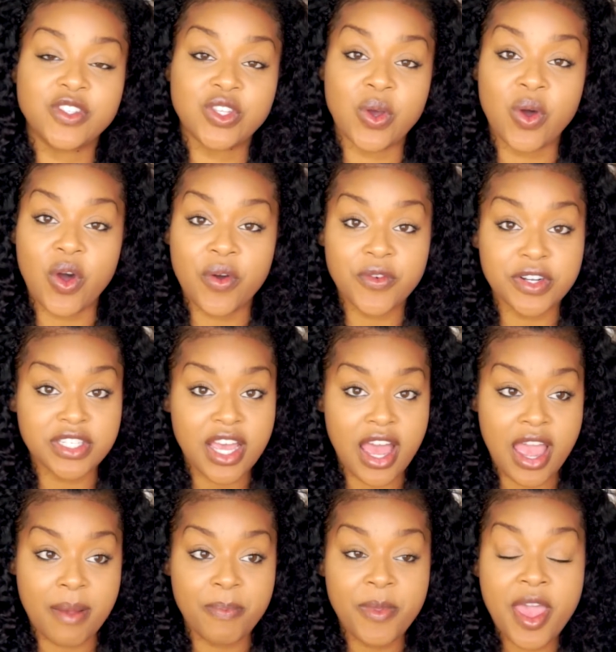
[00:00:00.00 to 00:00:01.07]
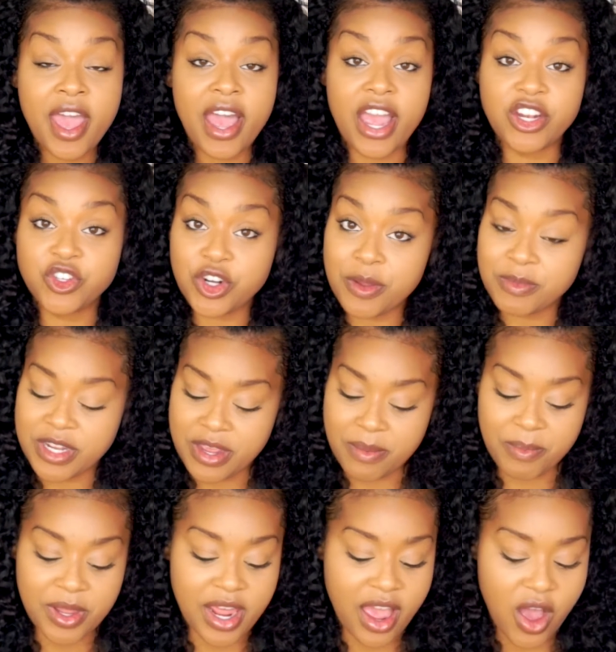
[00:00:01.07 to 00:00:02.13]
So over time, I trimmed it,
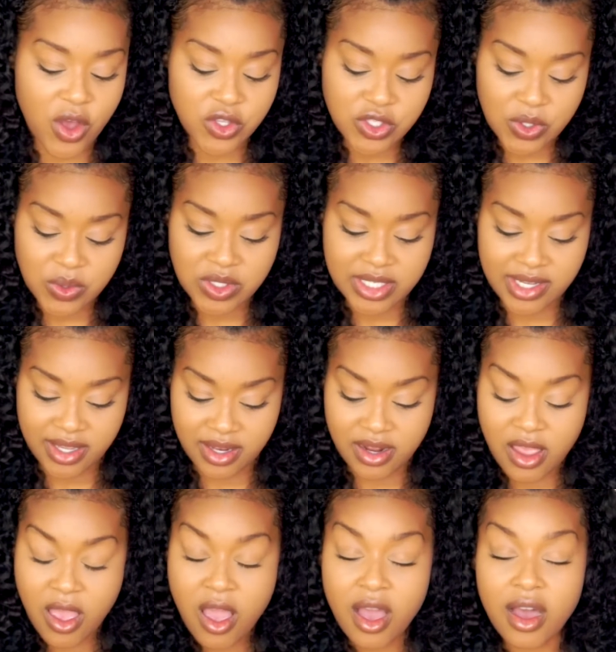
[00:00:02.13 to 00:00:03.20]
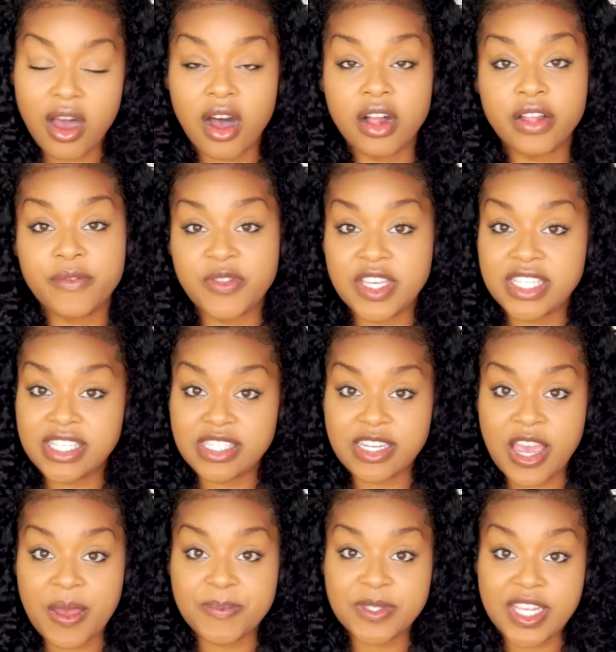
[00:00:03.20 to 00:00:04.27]
but I also did all of these
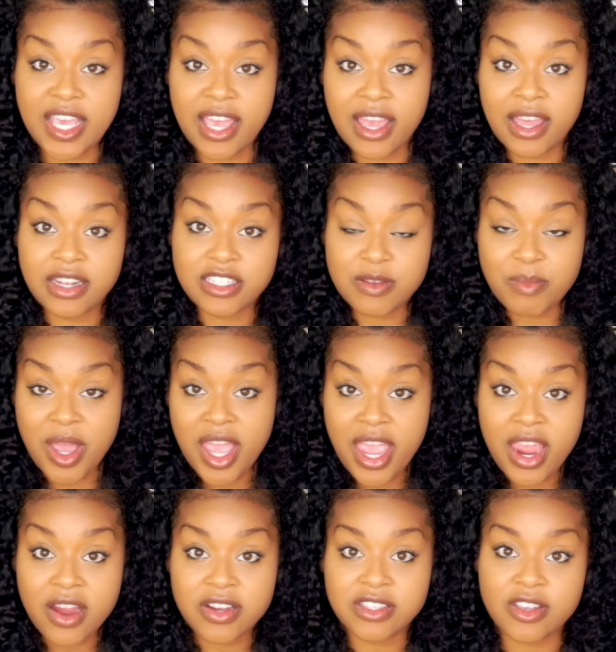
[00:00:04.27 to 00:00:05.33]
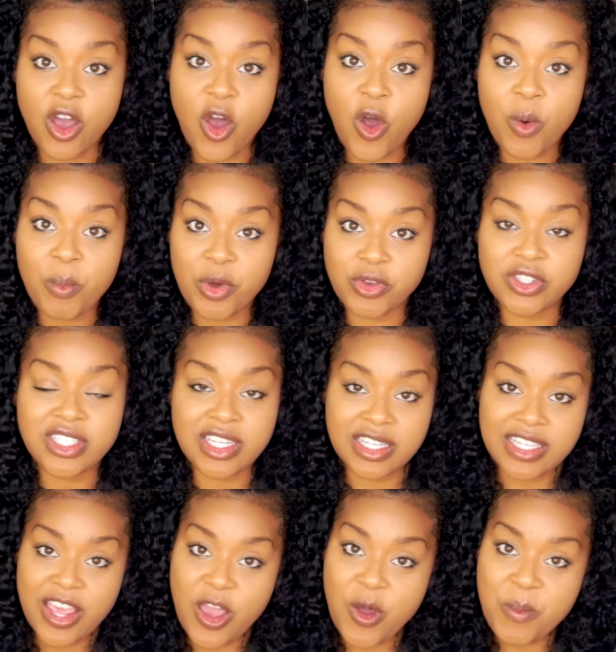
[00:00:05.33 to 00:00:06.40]
steps, and my hair is almost to
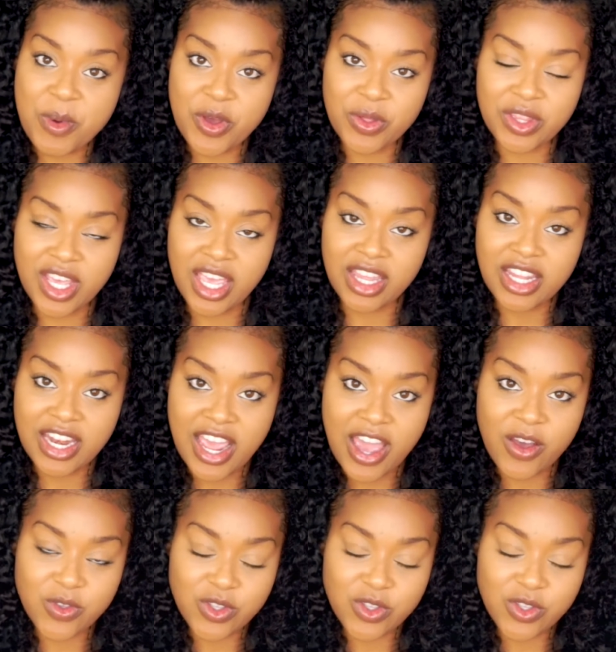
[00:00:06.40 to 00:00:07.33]
tailbone length now.